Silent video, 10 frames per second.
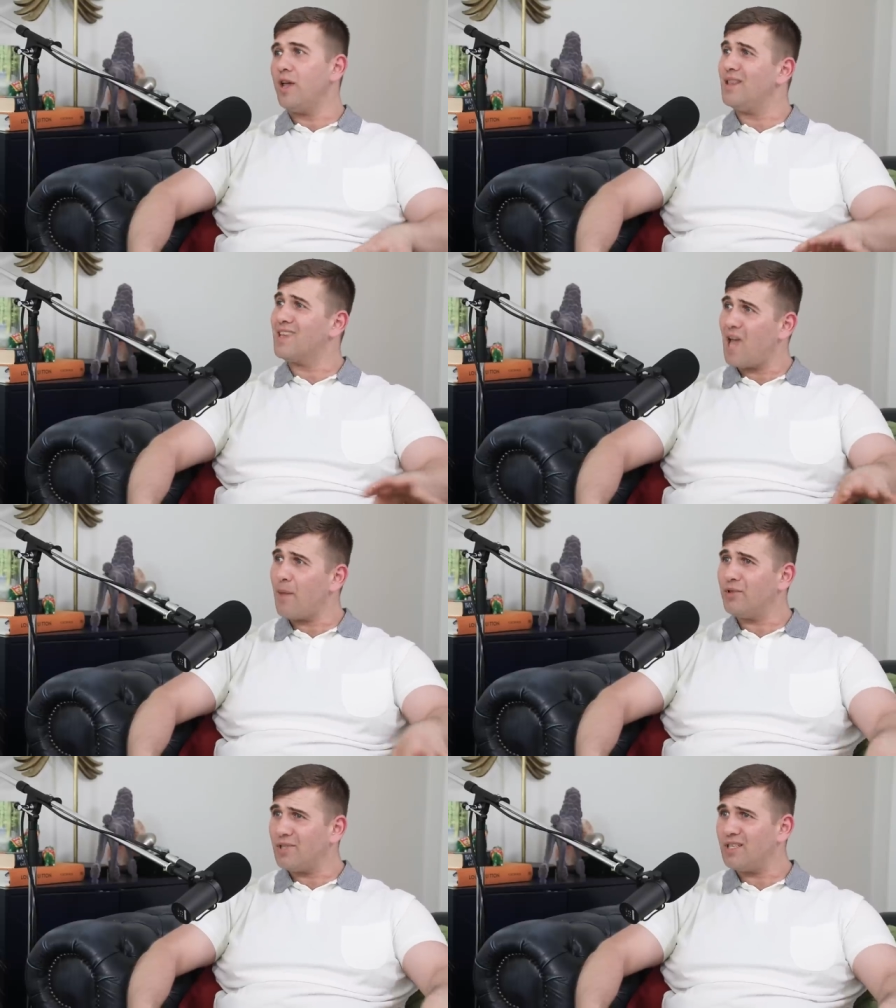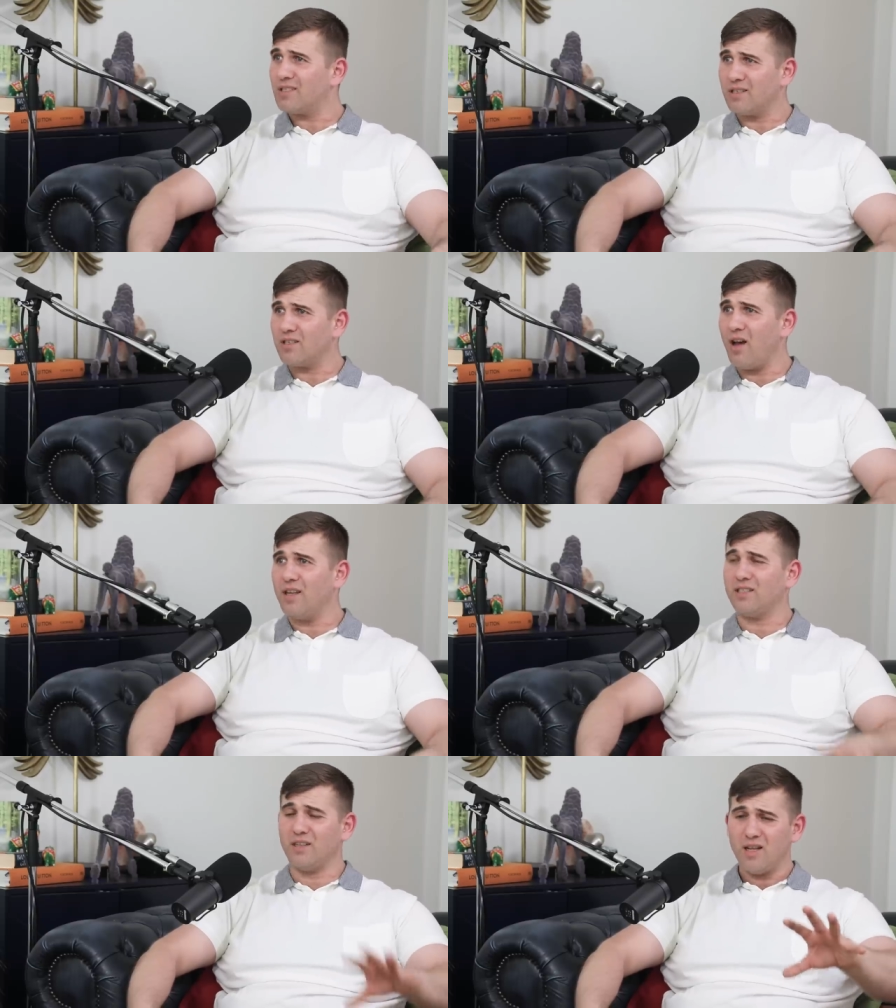In the capitalist
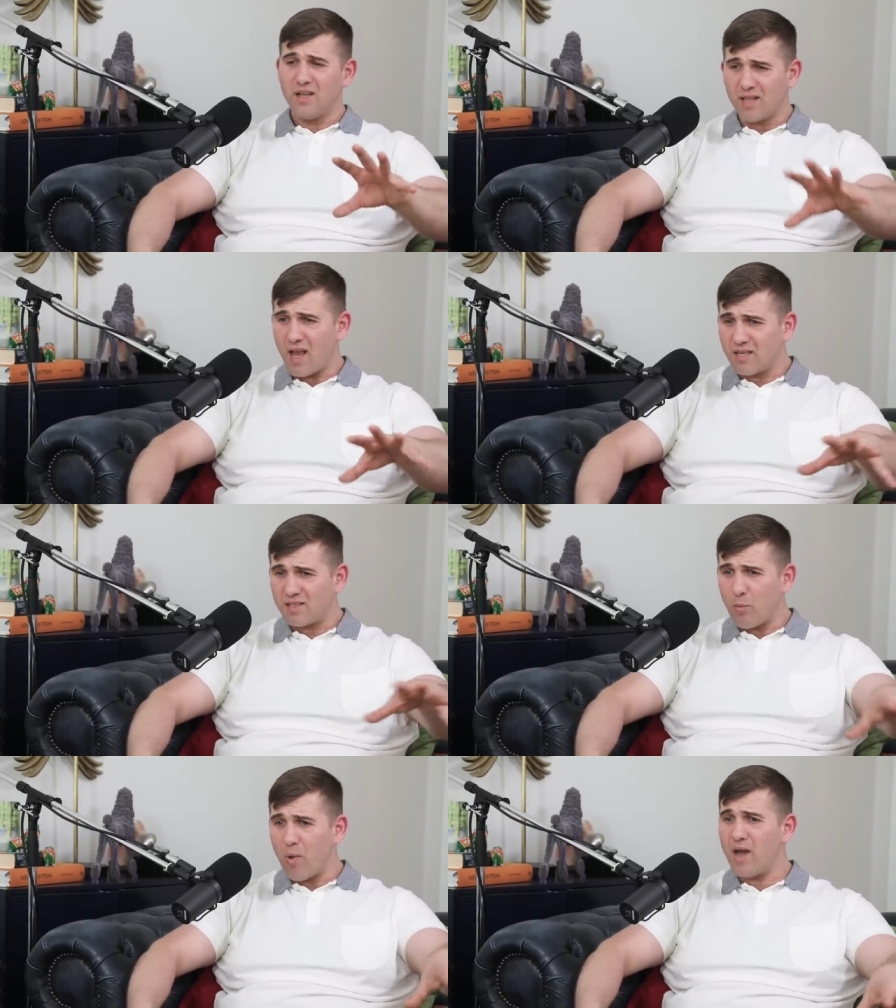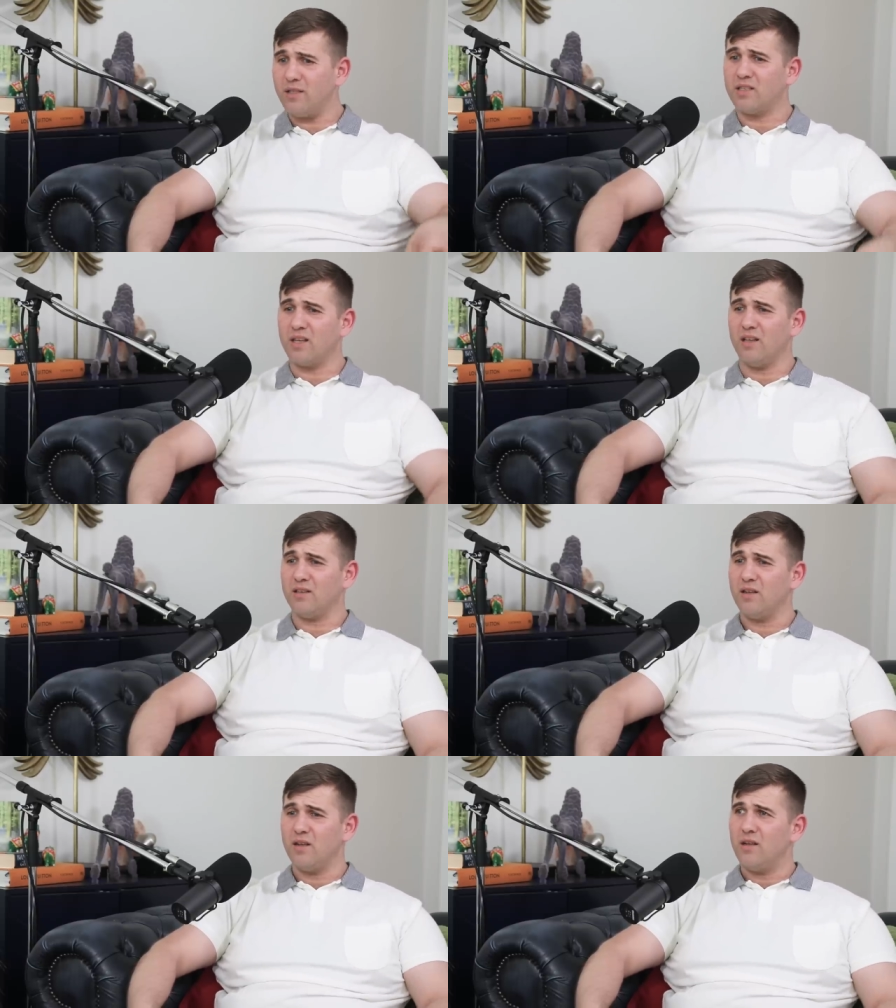society, that is the mindset.
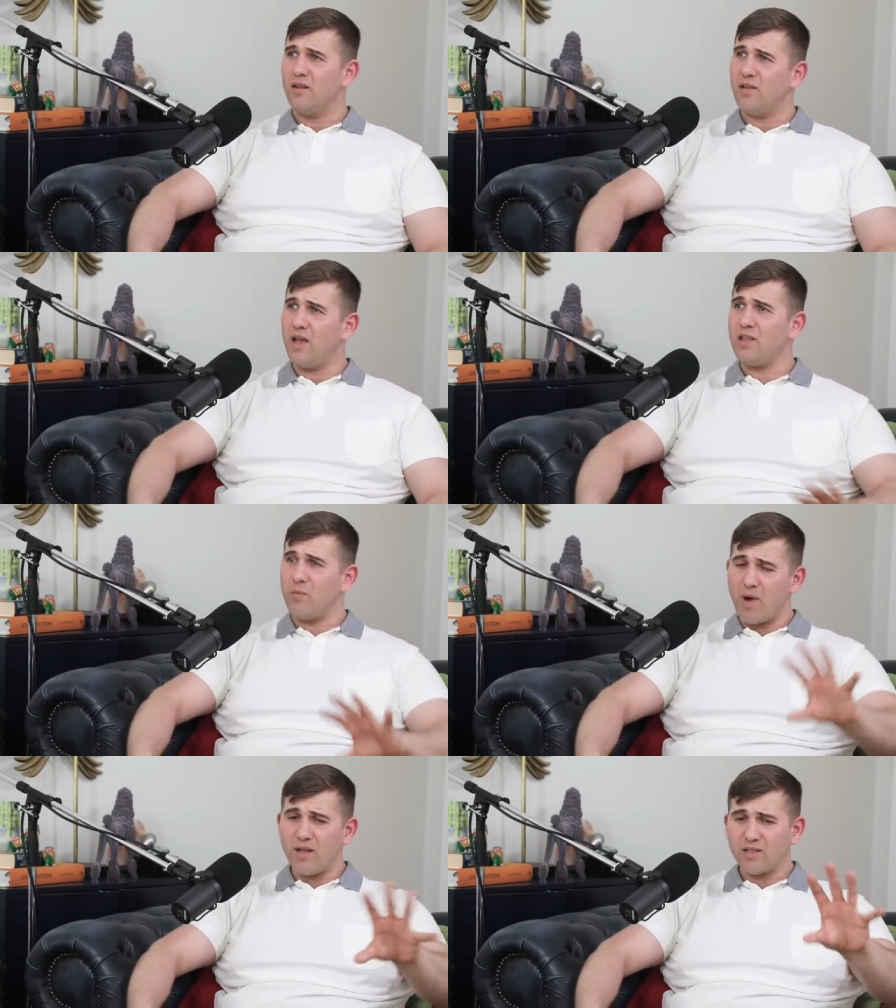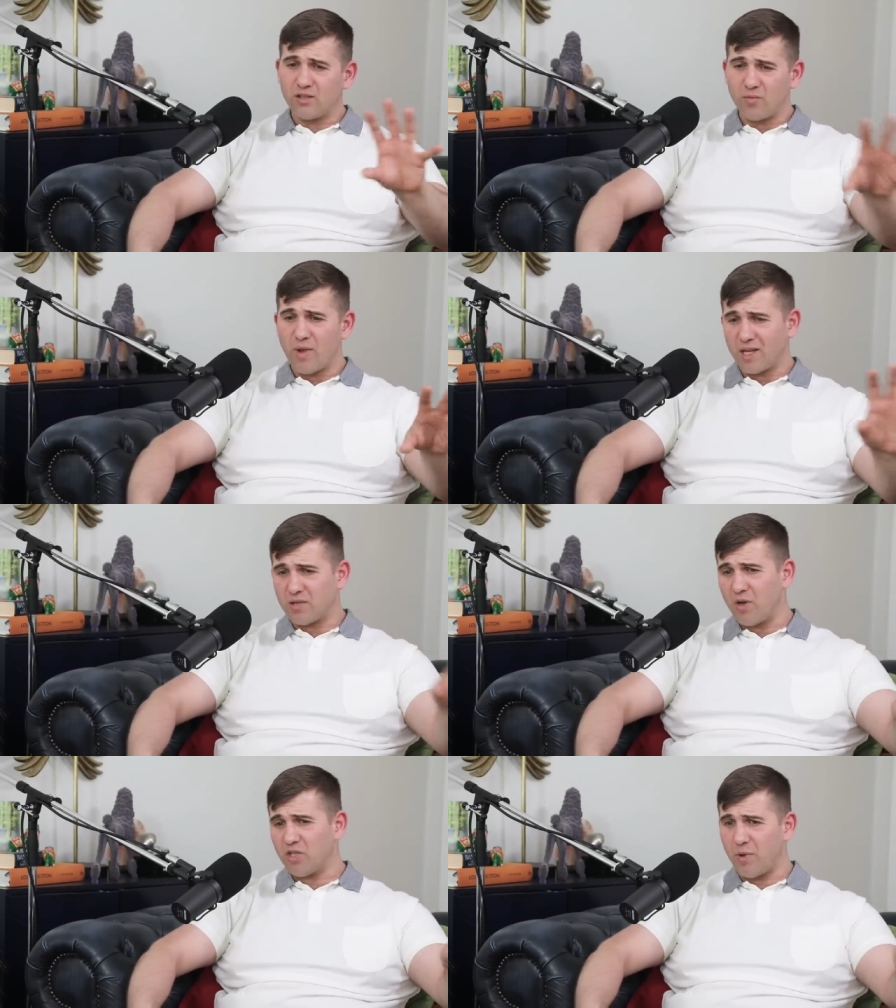Yeah, the mindset to make
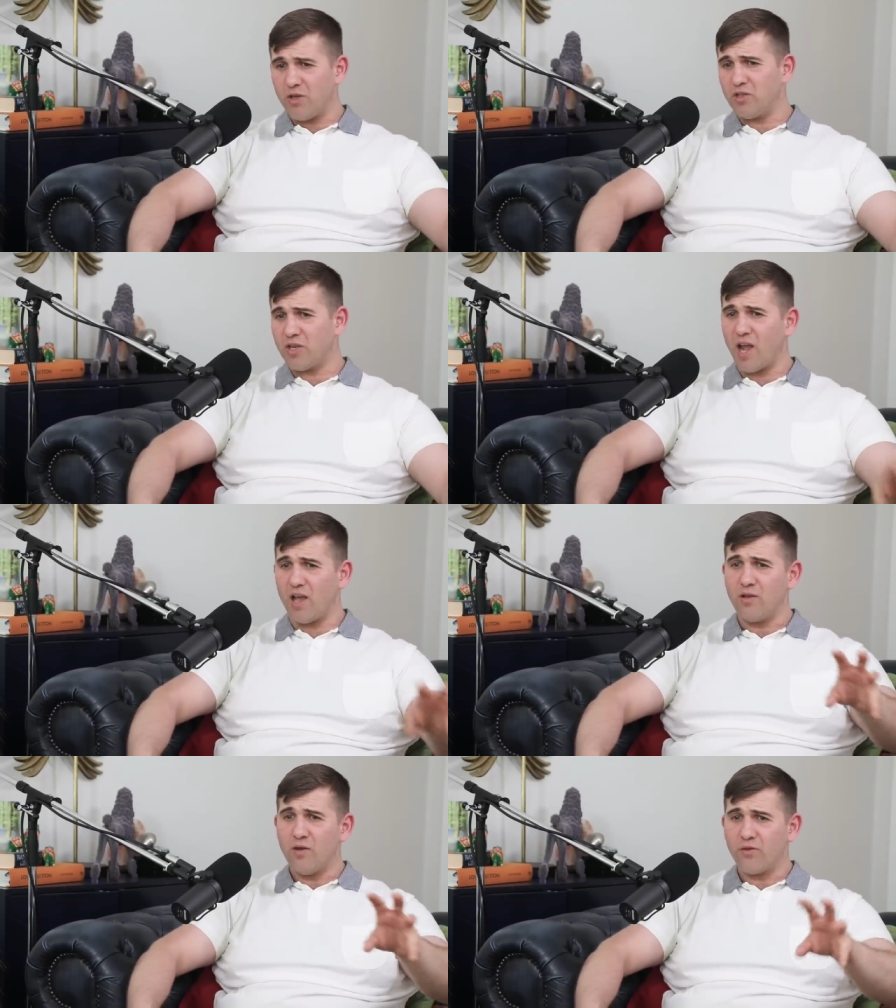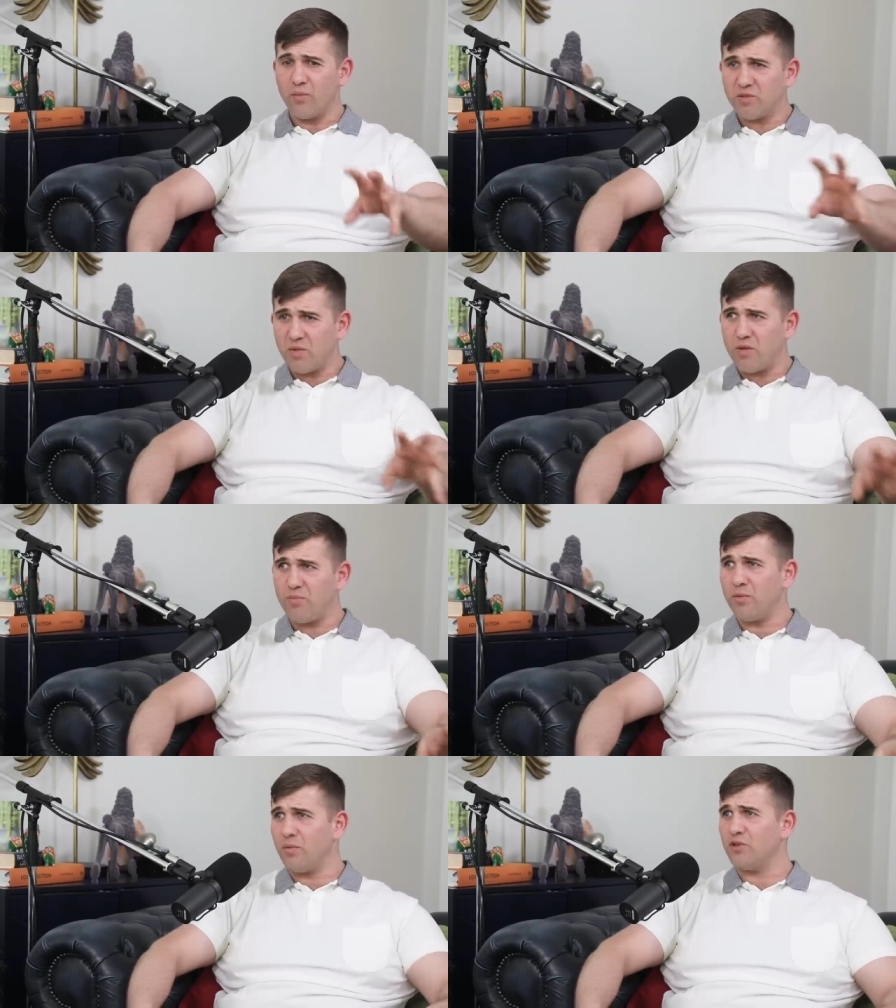as much money as you can from as many
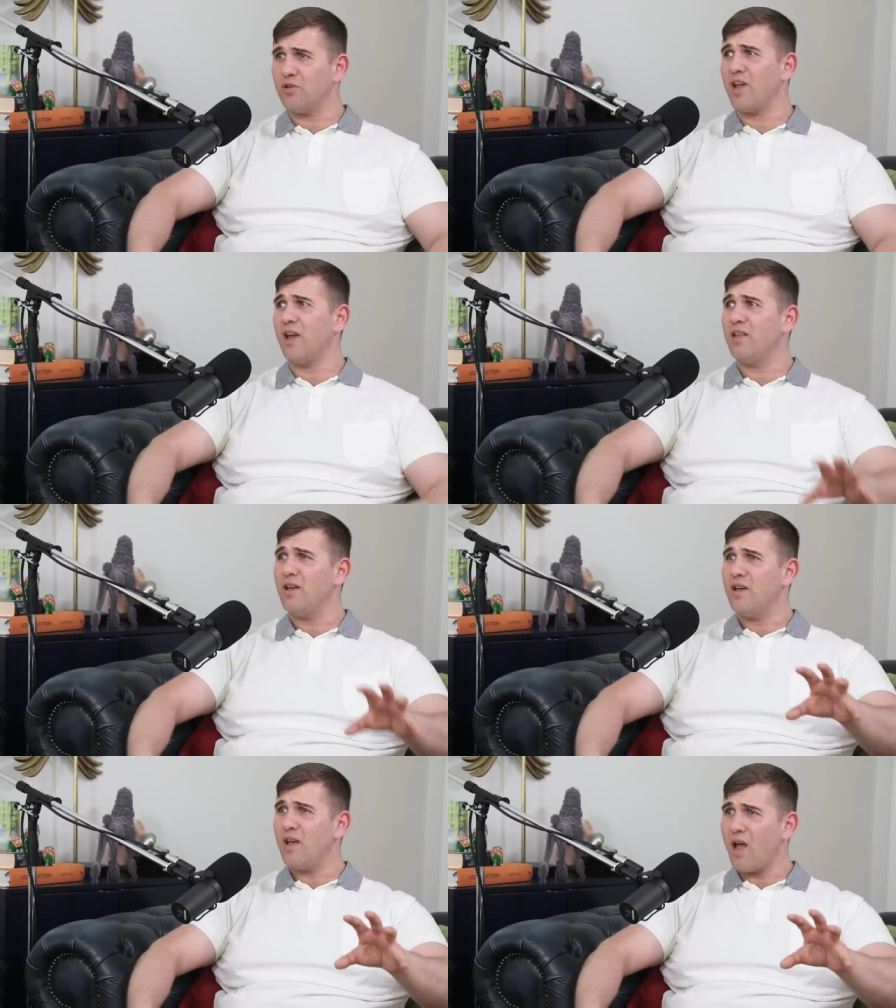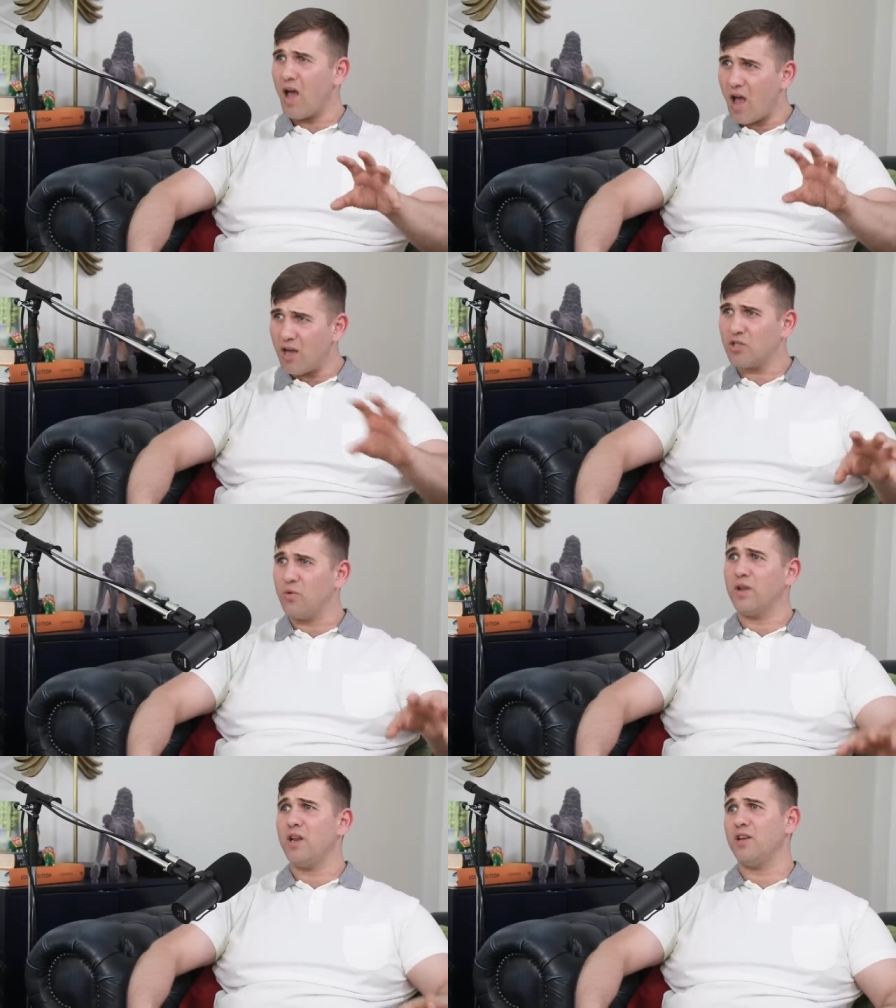people as you can, as
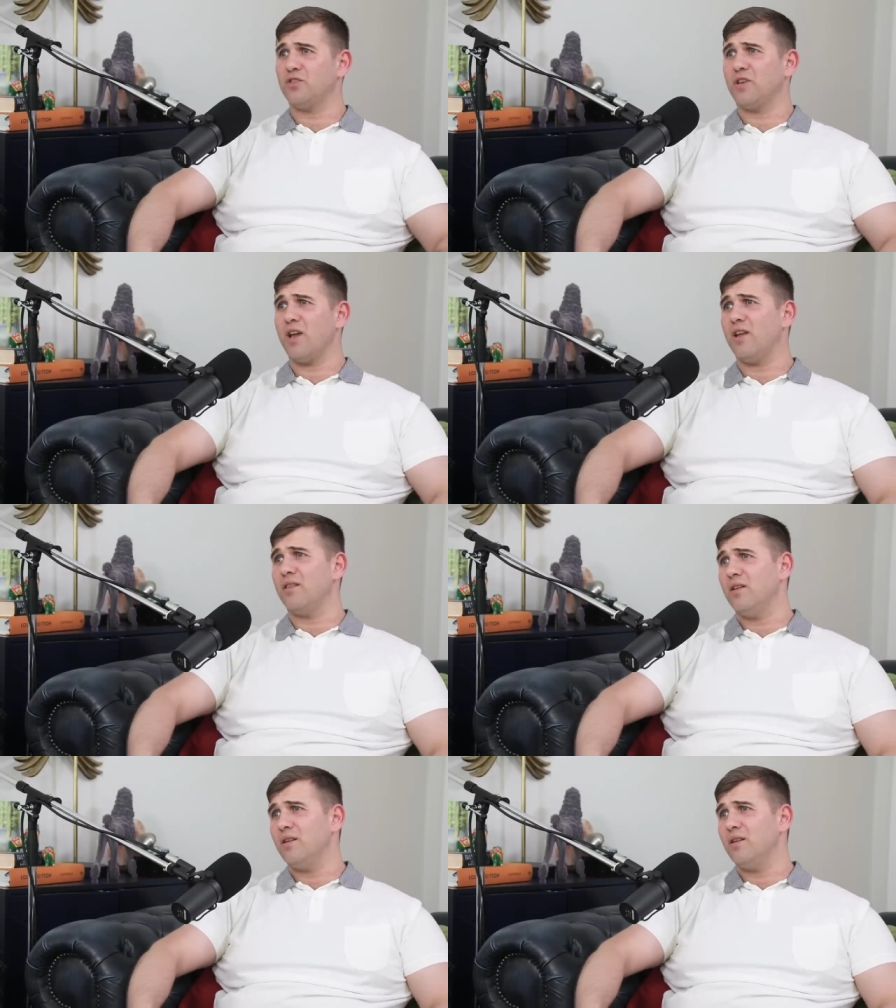quickly as you can.